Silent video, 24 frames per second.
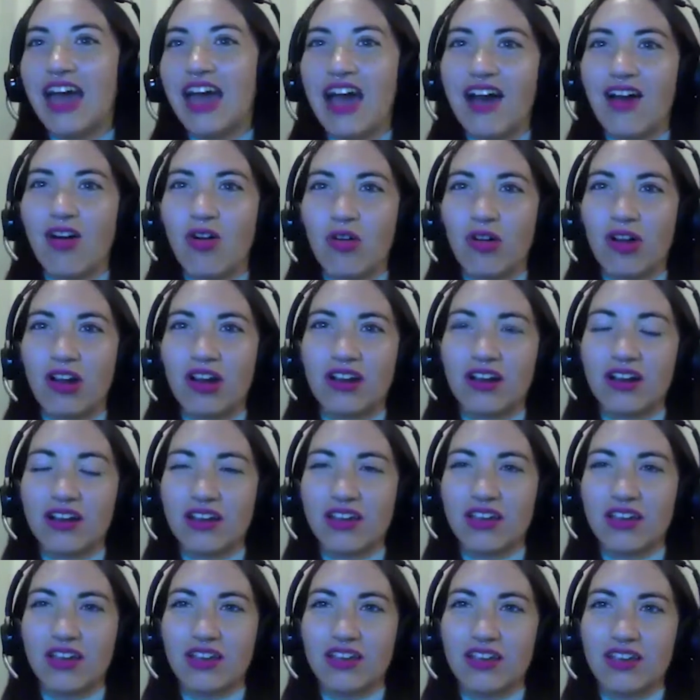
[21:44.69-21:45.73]
yeah. Or
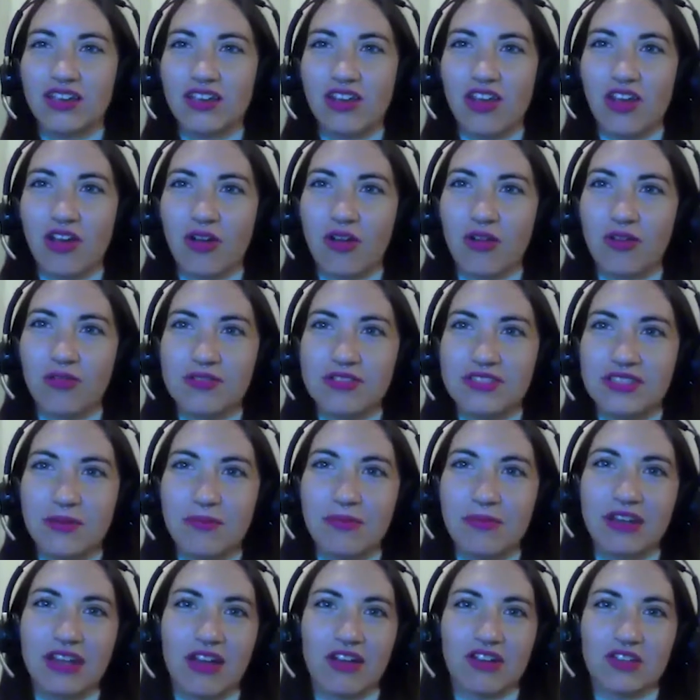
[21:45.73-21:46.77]
you know,
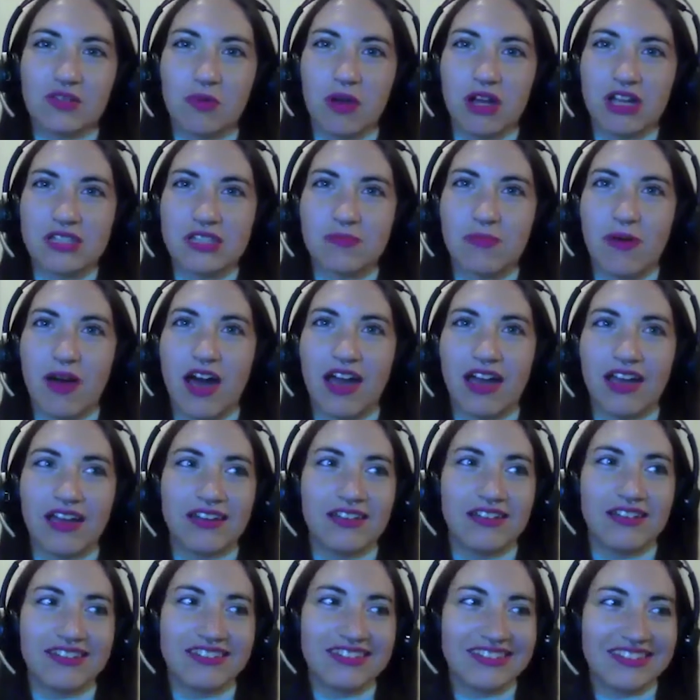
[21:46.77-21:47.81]
somebody else walks by
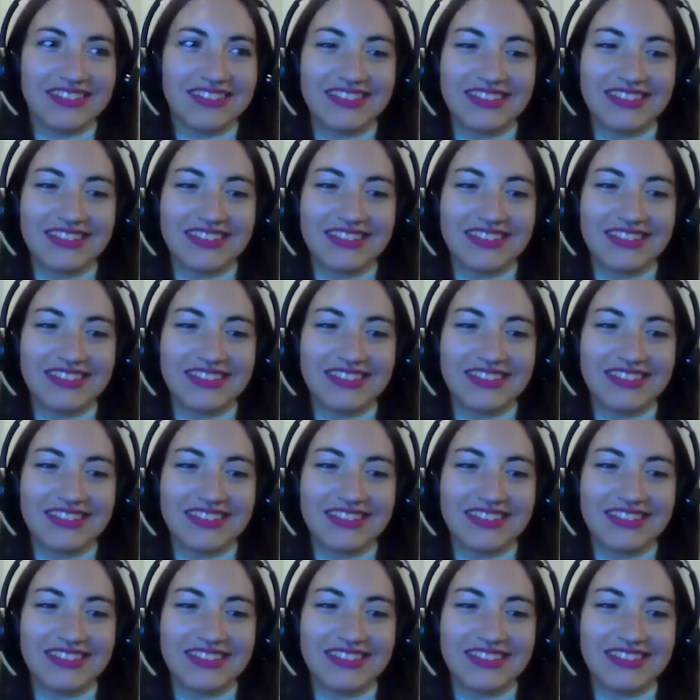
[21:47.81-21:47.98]
and,